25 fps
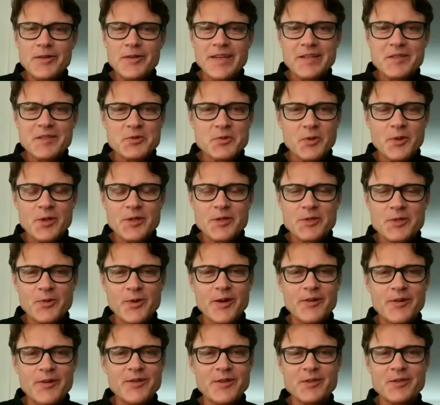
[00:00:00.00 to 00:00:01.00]
that story
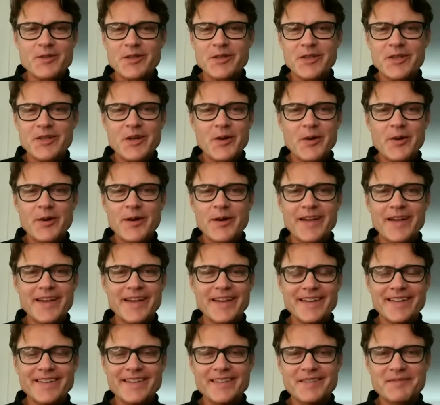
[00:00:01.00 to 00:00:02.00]
12 years ago,
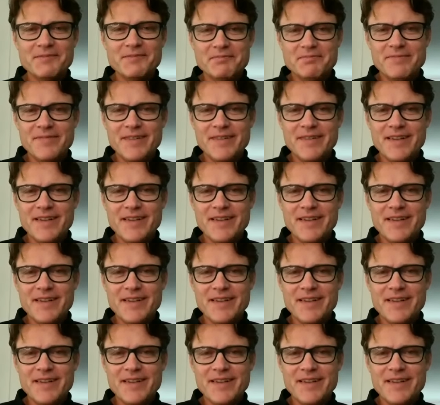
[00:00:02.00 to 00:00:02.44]
and